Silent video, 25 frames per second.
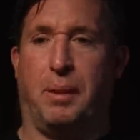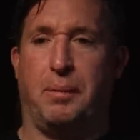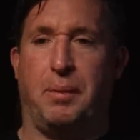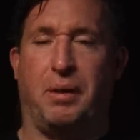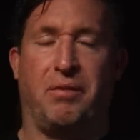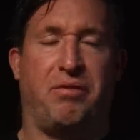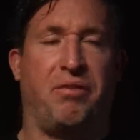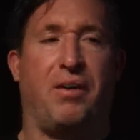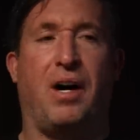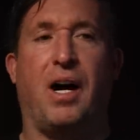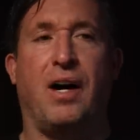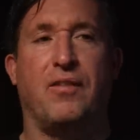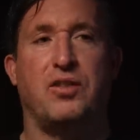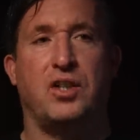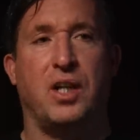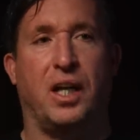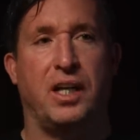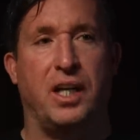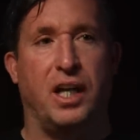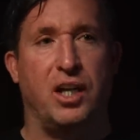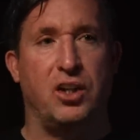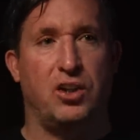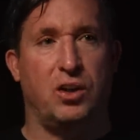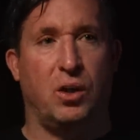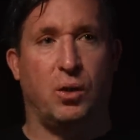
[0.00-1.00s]
I mean, five,
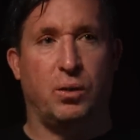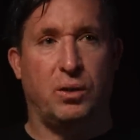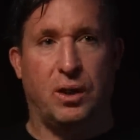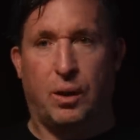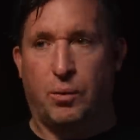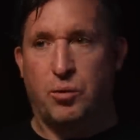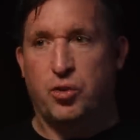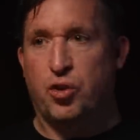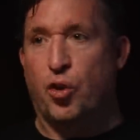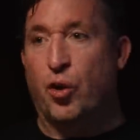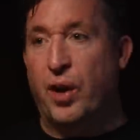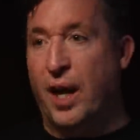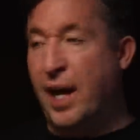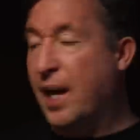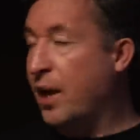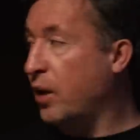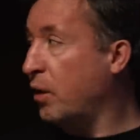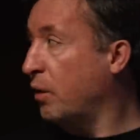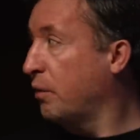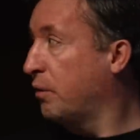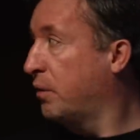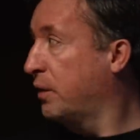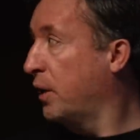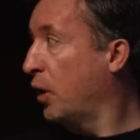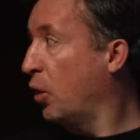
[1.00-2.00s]
ten years ago, that was unheard
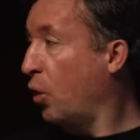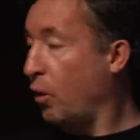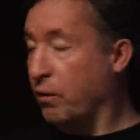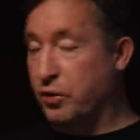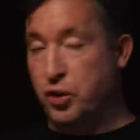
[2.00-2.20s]
of, and mm.